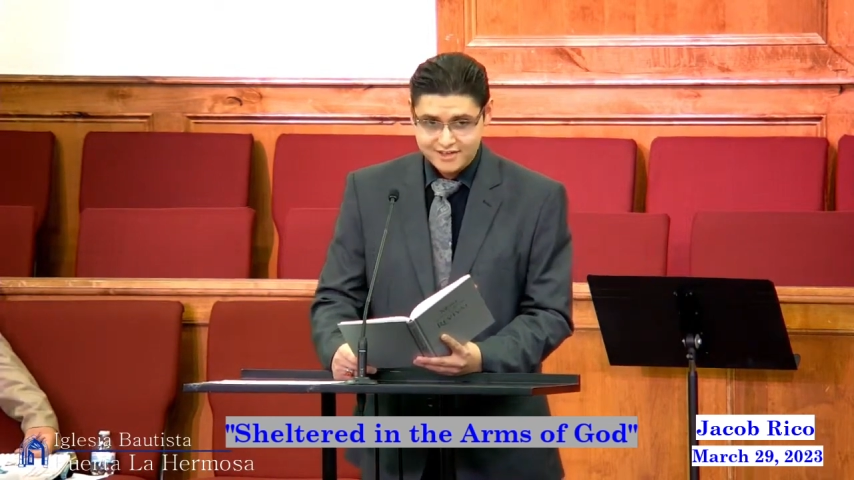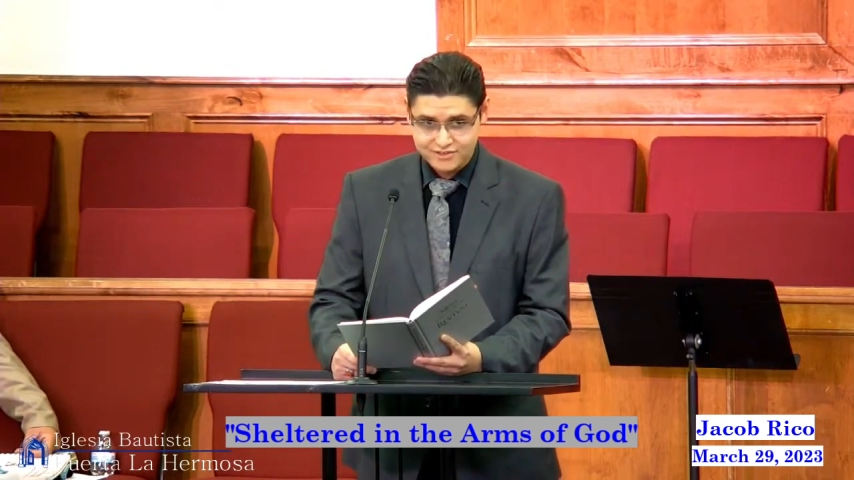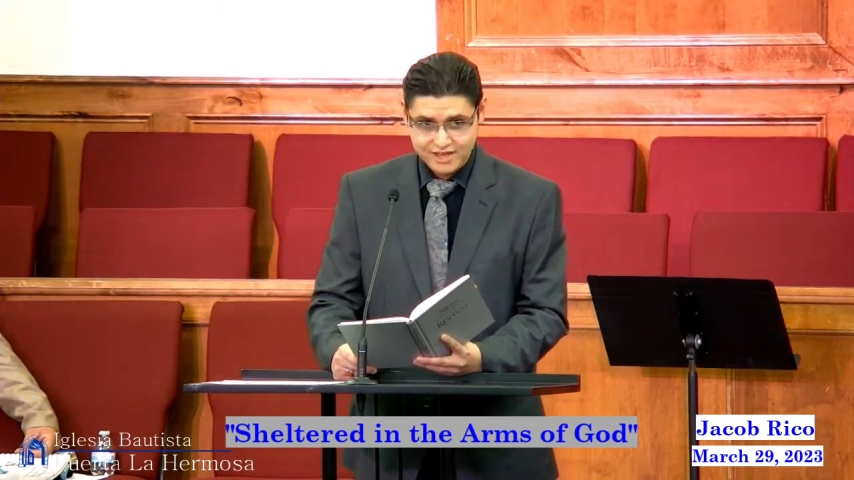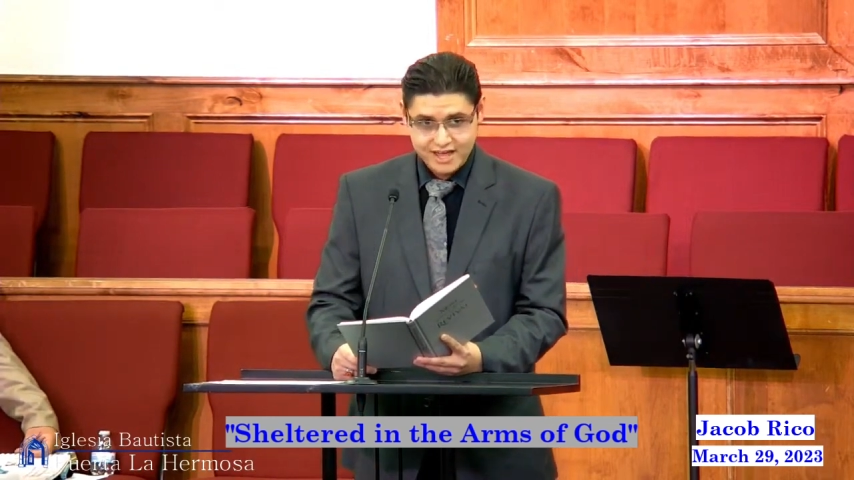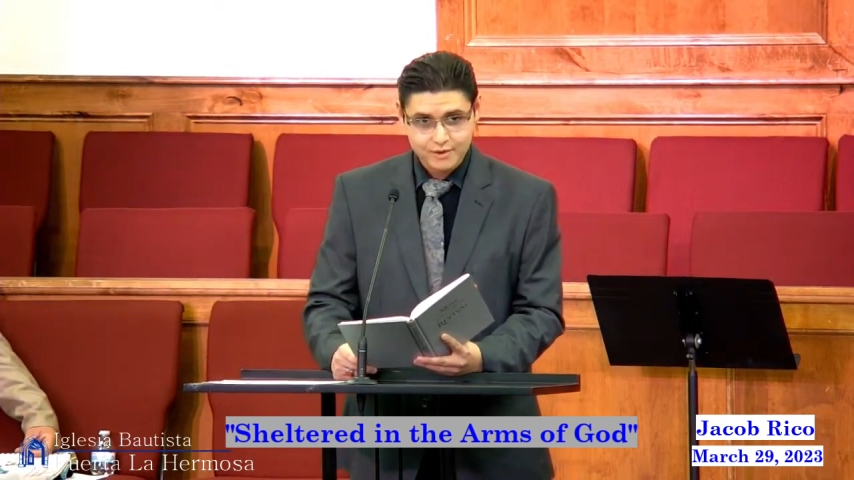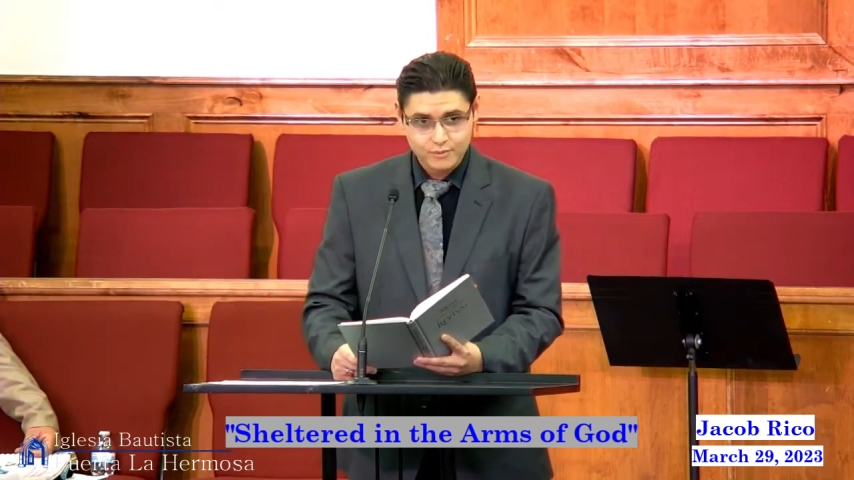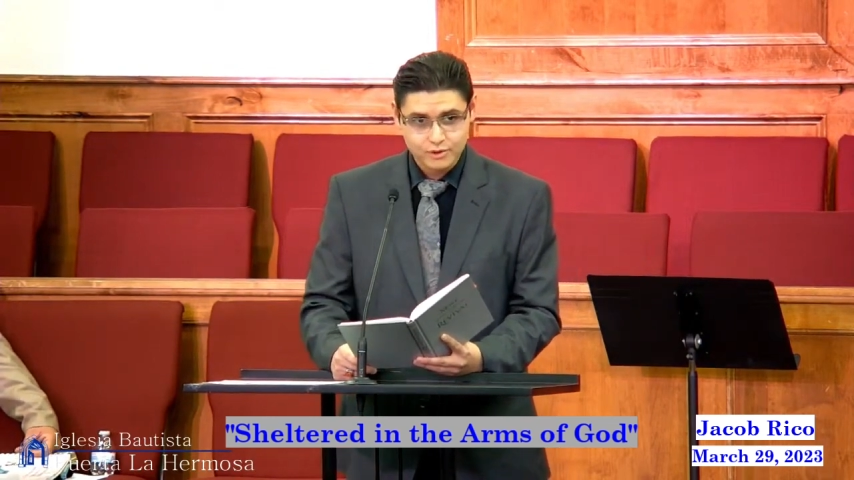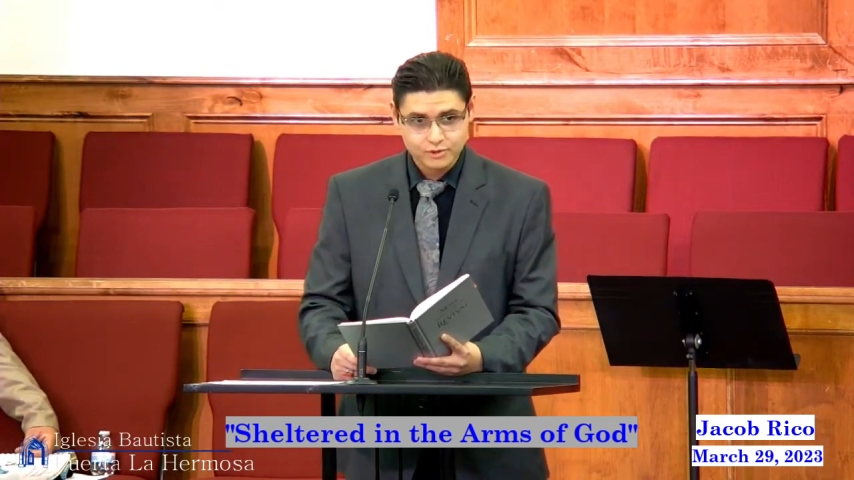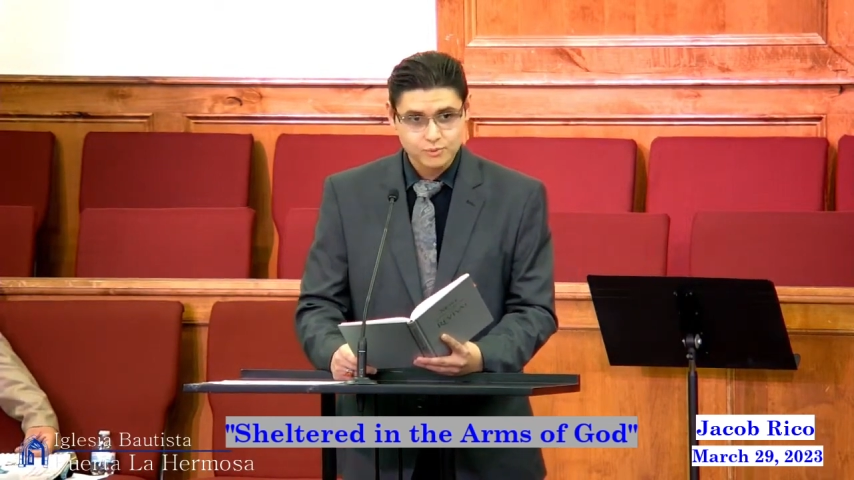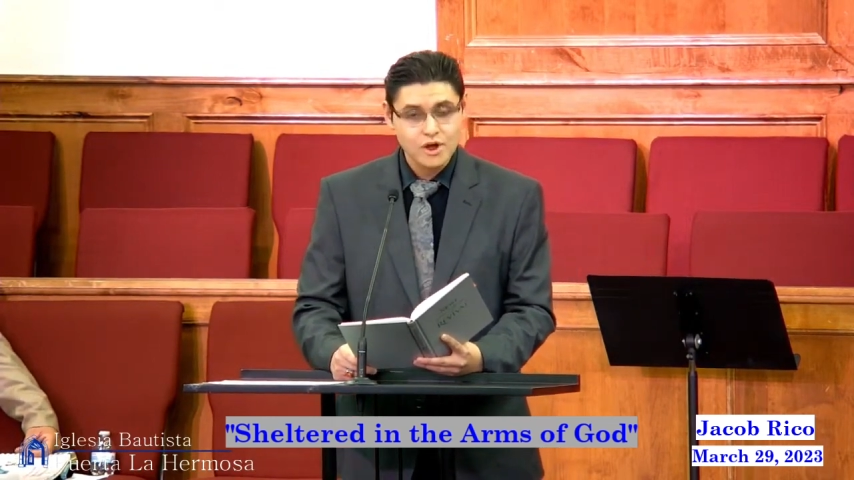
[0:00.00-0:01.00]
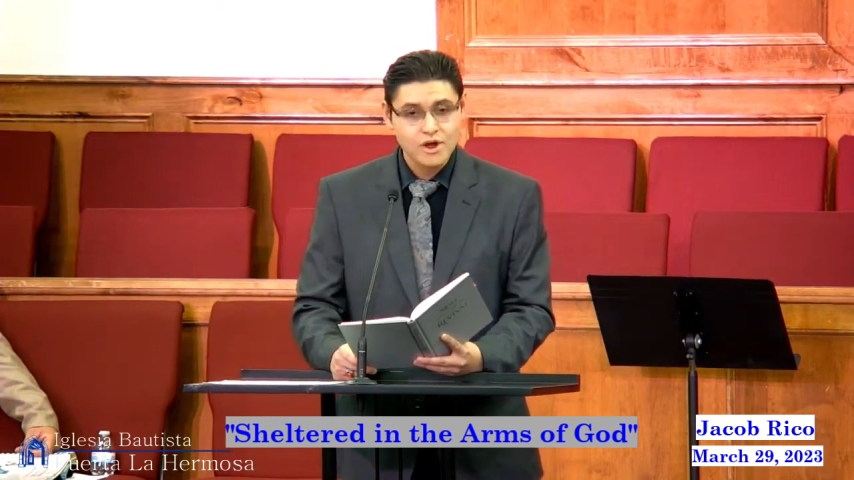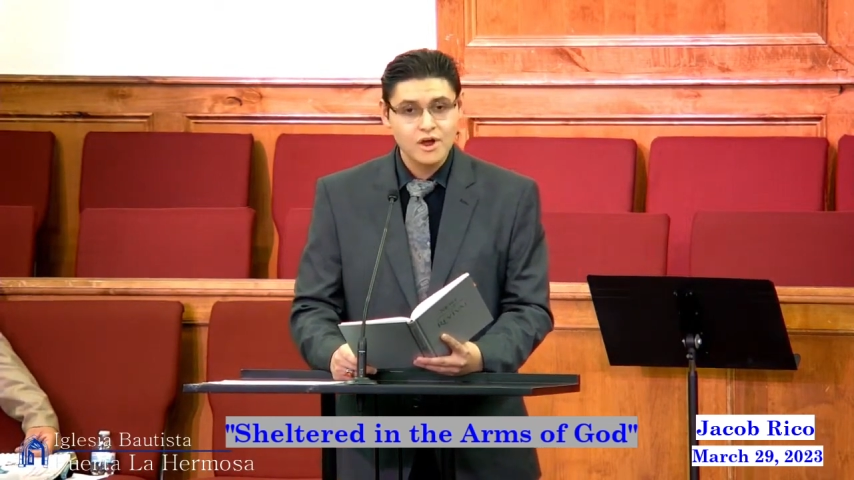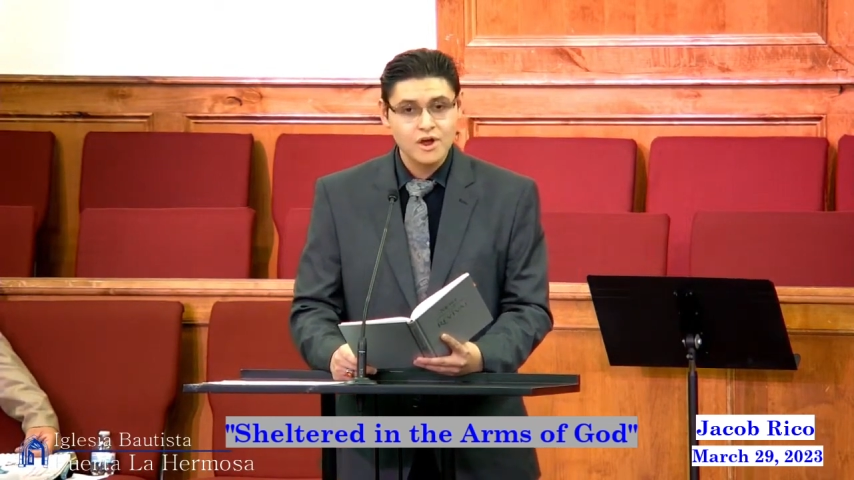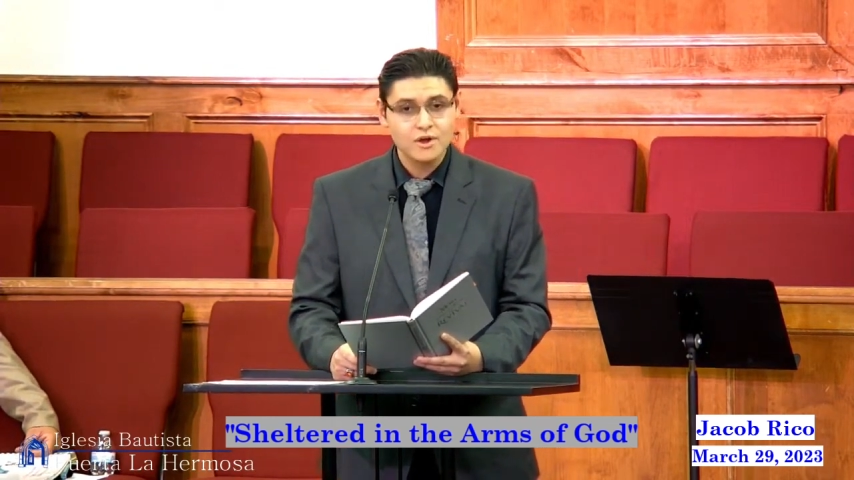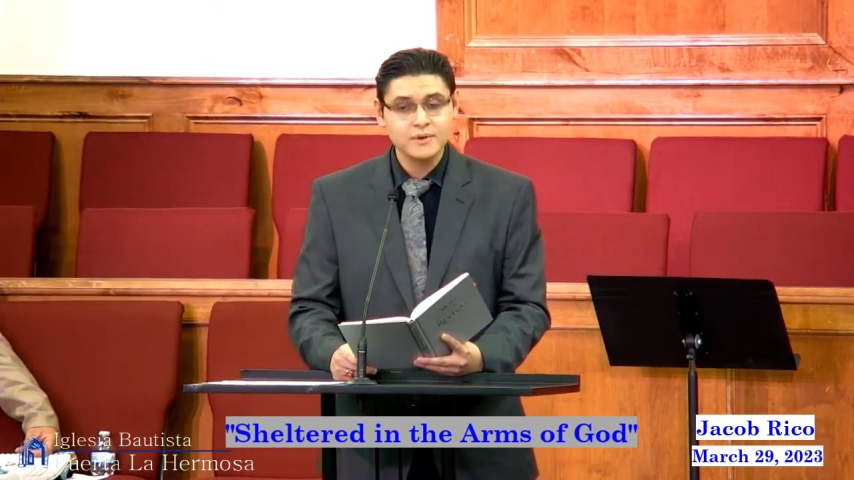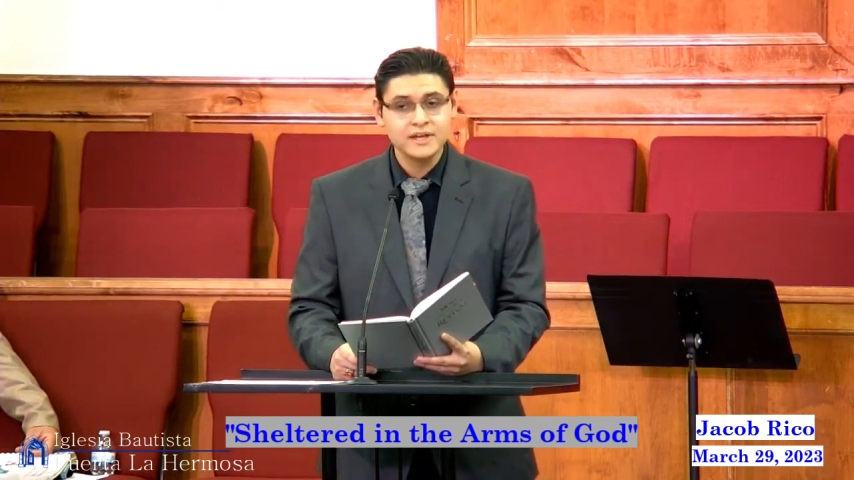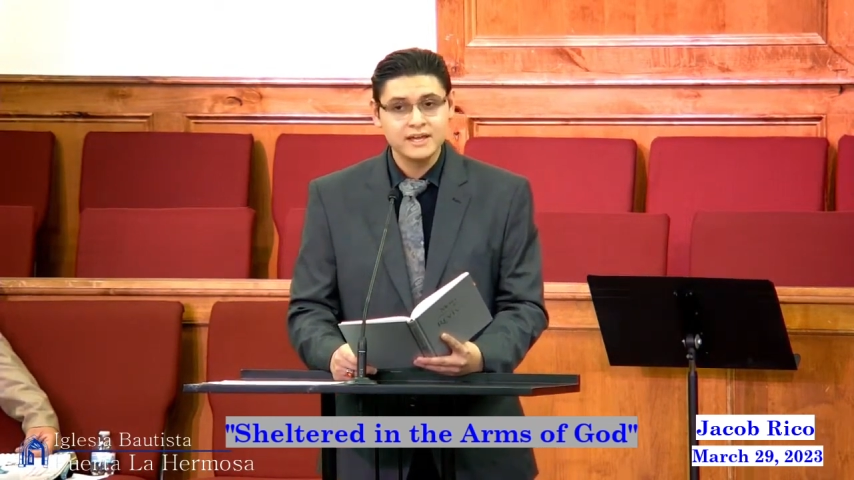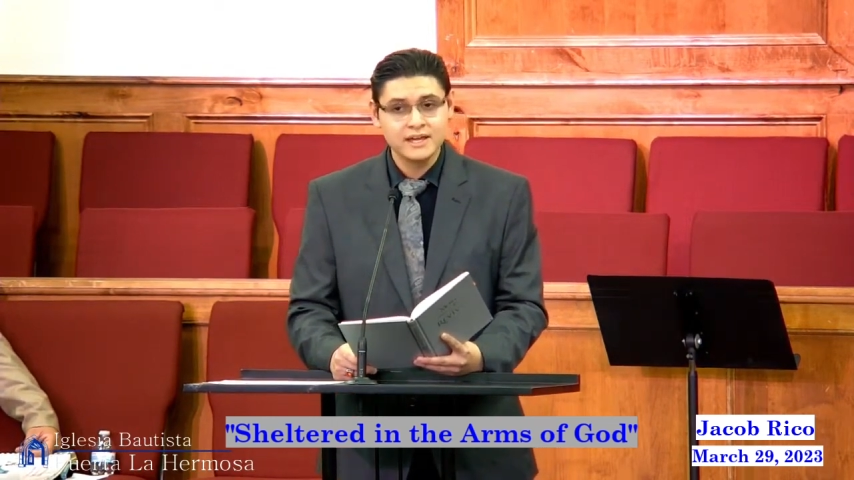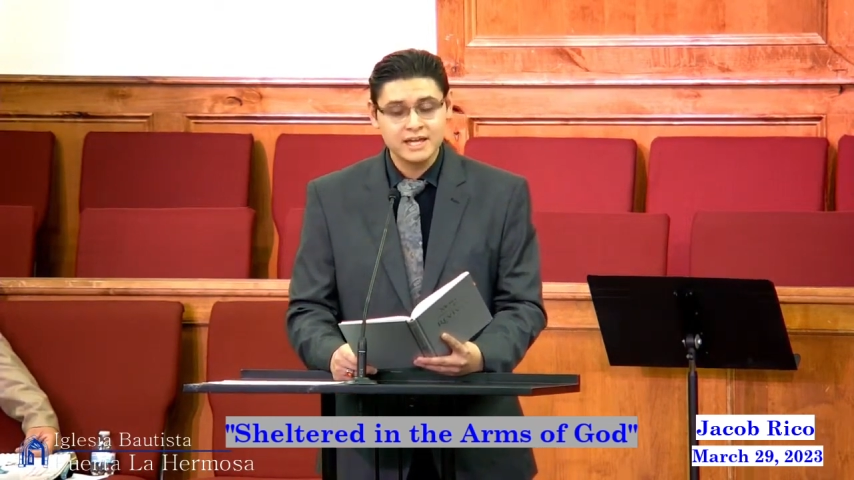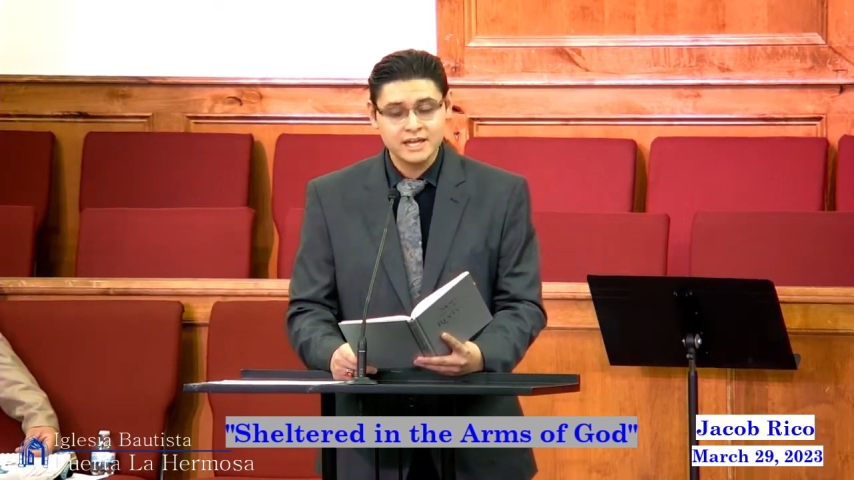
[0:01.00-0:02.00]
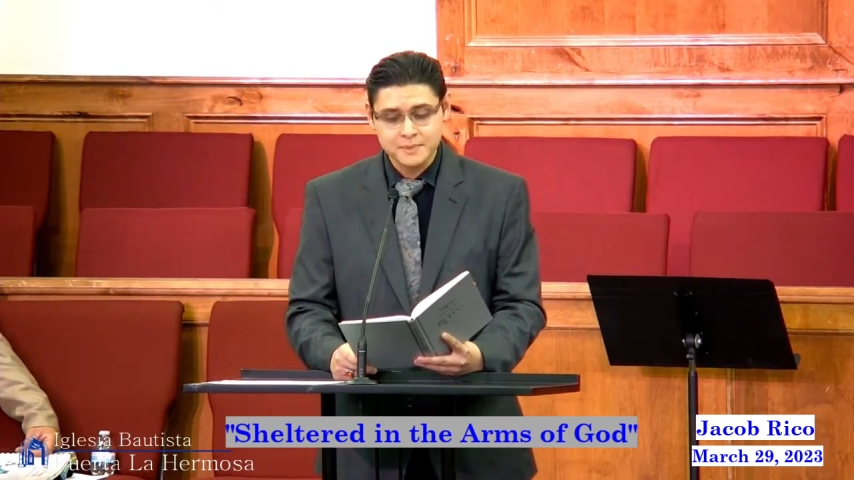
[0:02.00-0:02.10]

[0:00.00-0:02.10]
They won't worry